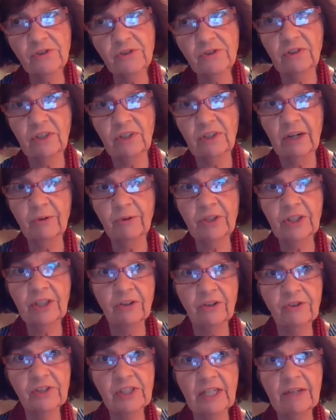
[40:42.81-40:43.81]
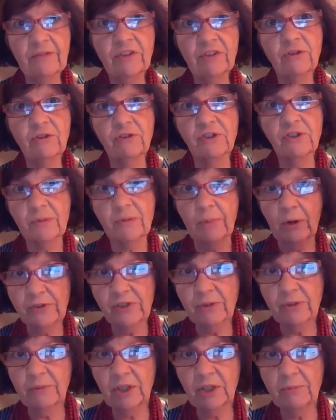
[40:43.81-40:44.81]
So not really understand, even though there's
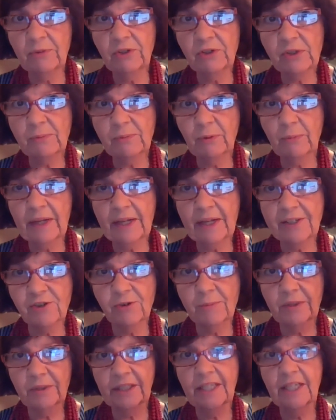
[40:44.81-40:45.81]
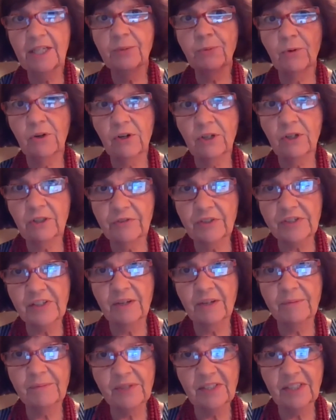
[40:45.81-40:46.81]
supposed to be a municipal master plan where all of this
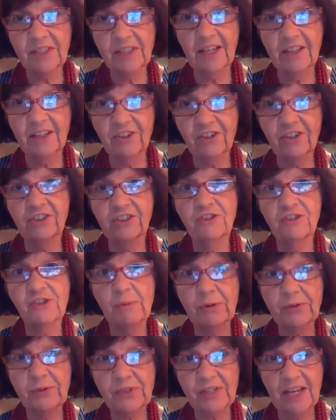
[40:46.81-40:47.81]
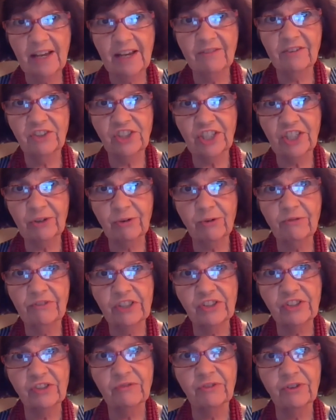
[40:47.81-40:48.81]
comes together and you're supposed to have a general
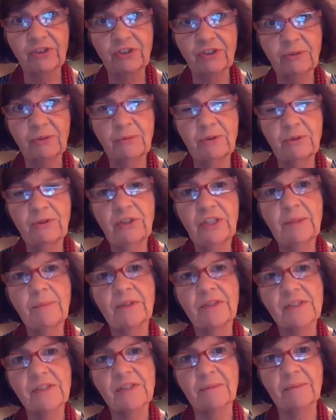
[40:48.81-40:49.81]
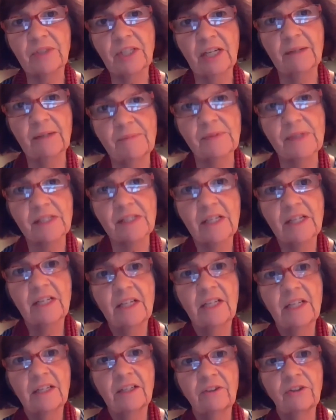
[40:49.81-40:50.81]
vision for your community, but sometimes
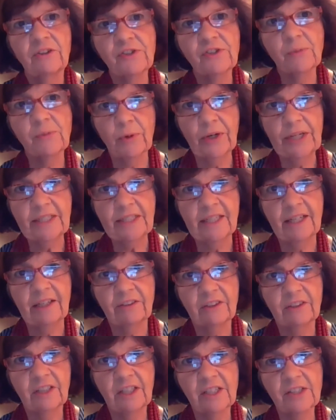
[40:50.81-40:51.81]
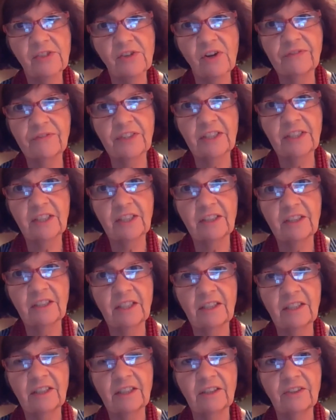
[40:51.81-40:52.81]
there's a breakdown and it's often in,
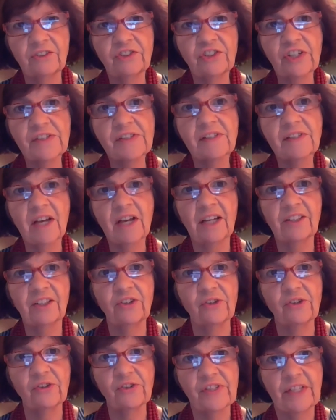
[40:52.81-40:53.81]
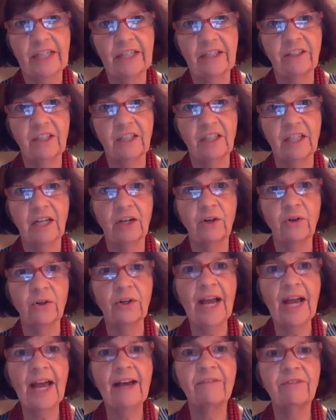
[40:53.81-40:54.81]
in just not understanding
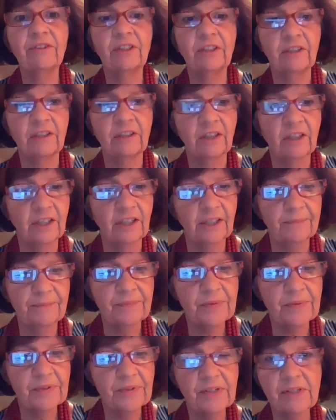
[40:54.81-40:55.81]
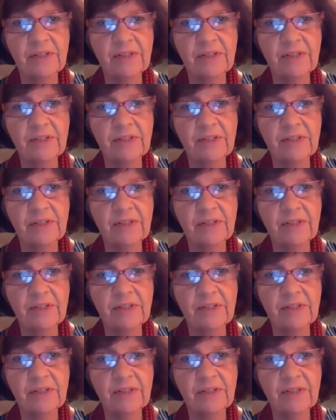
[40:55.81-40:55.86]
or having um,